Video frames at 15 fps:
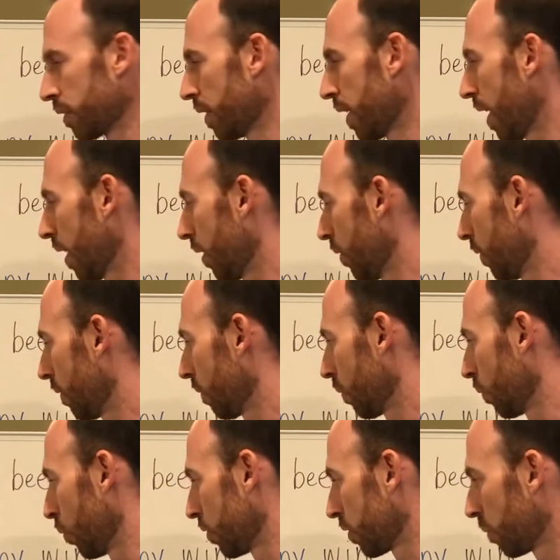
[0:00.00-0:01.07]
that
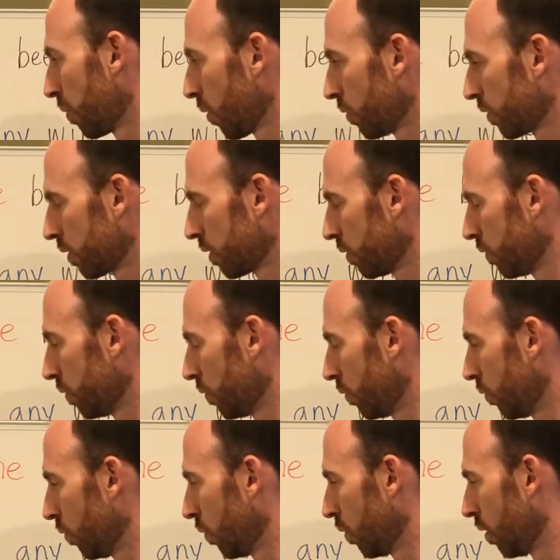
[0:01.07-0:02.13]
we're supposed
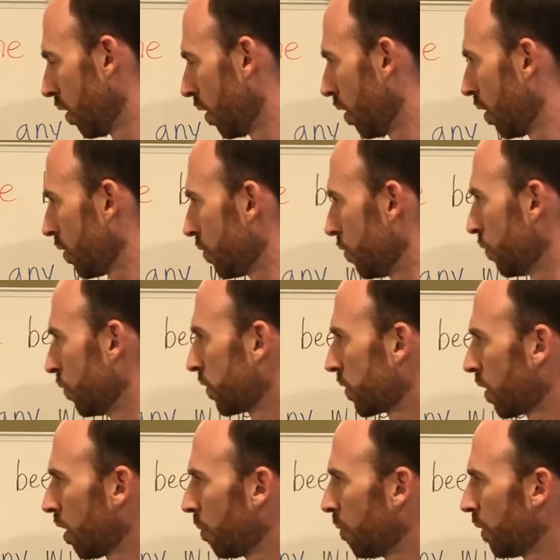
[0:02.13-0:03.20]
to use
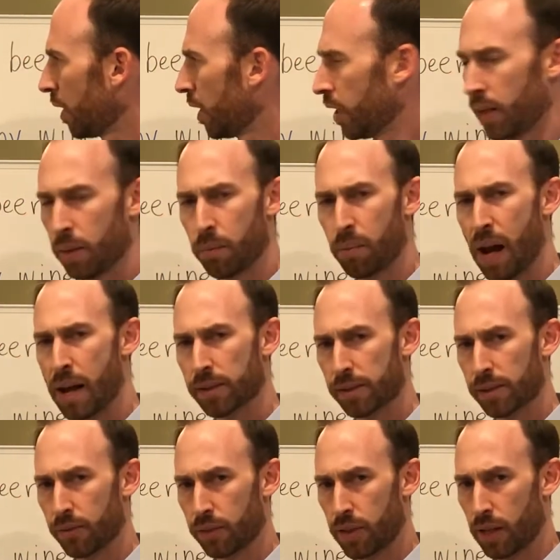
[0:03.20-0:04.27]
some in
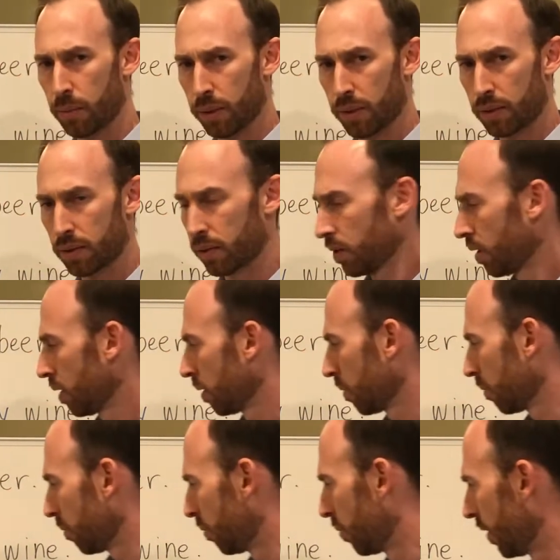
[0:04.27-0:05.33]
positive statements.
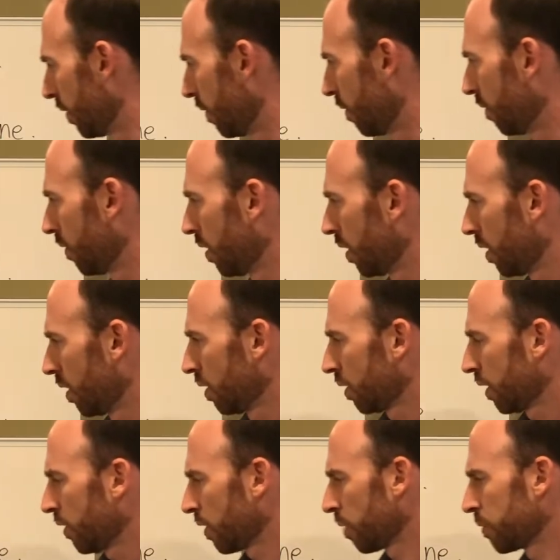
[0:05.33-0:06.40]
But
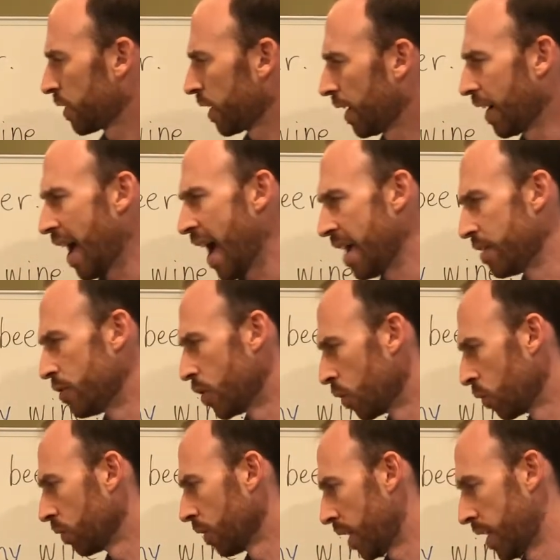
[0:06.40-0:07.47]
here I'm saying I
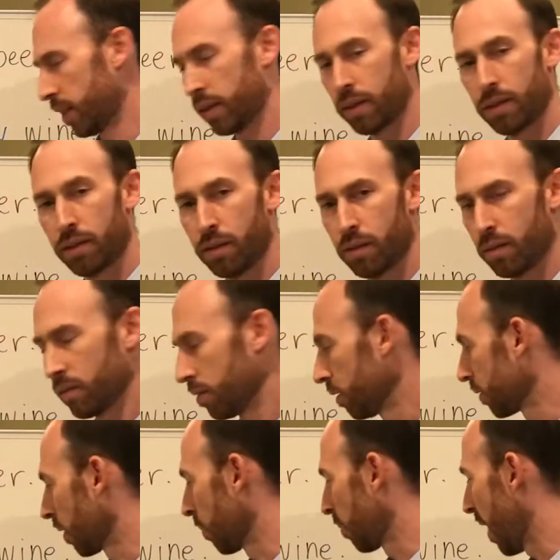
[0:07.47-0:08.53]
don't like
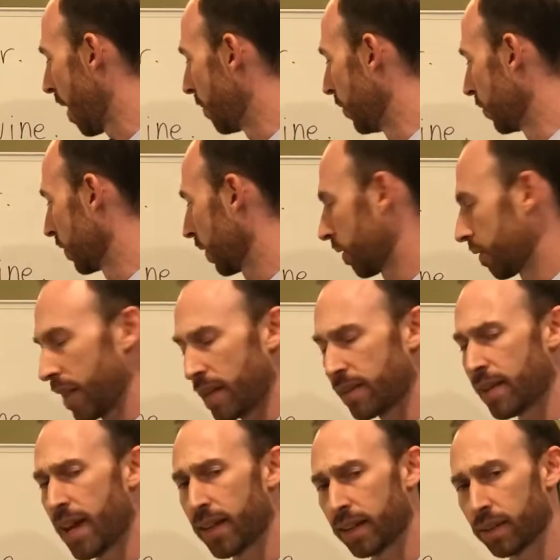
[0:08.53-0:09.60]
some pop music.
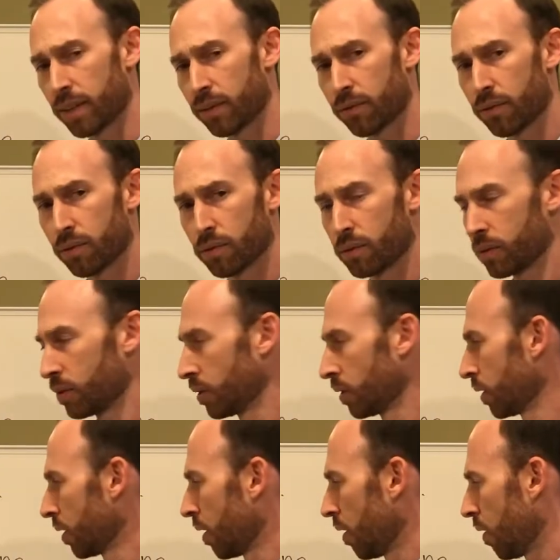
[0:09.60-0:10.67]
That's negative.
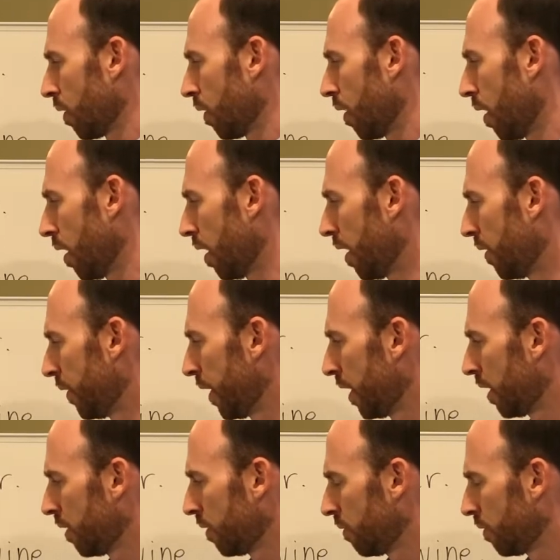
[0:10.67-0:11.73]
And
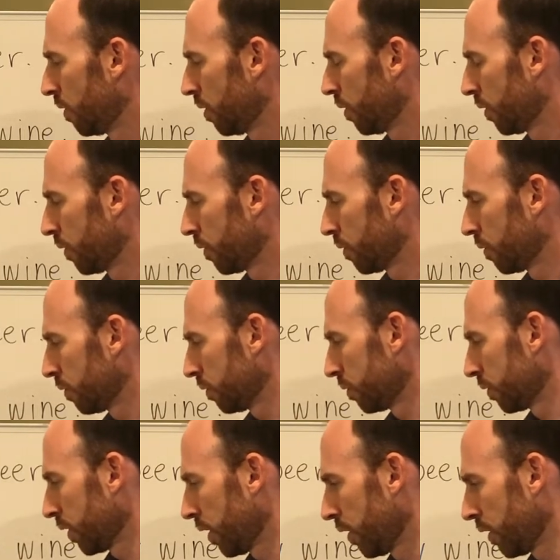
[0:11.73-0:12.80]
then
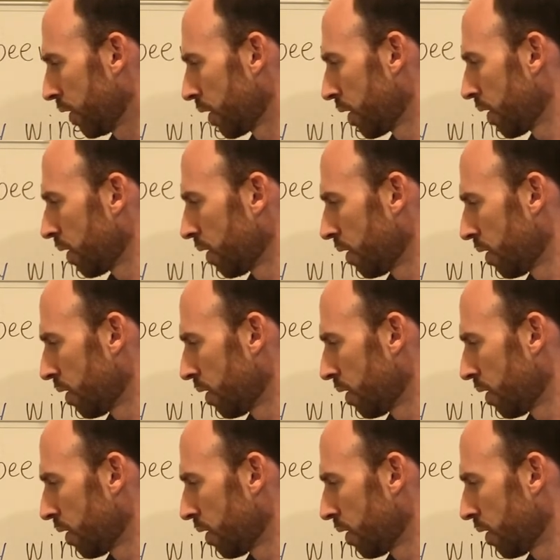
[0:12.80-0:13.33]
here,